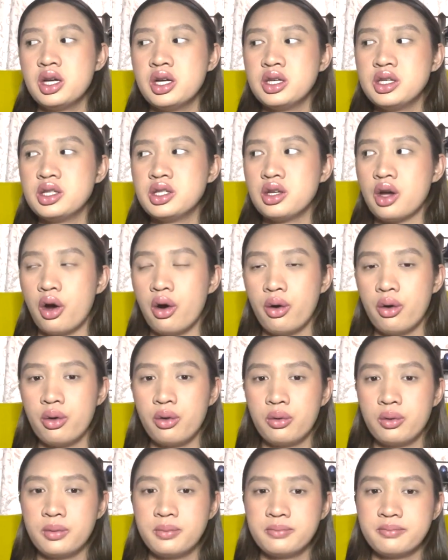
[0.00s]
So
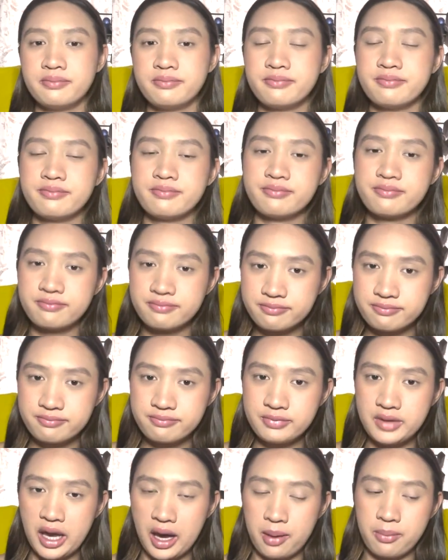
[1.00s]

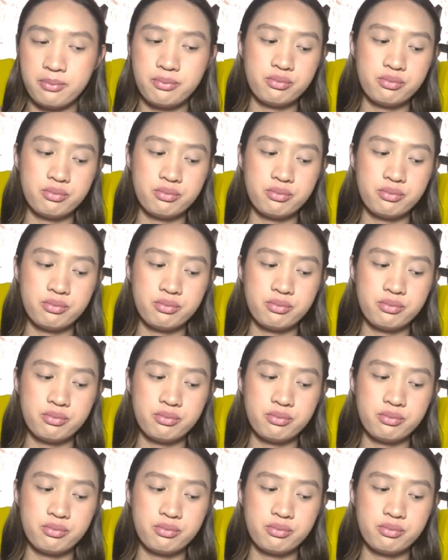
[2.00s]
yeah,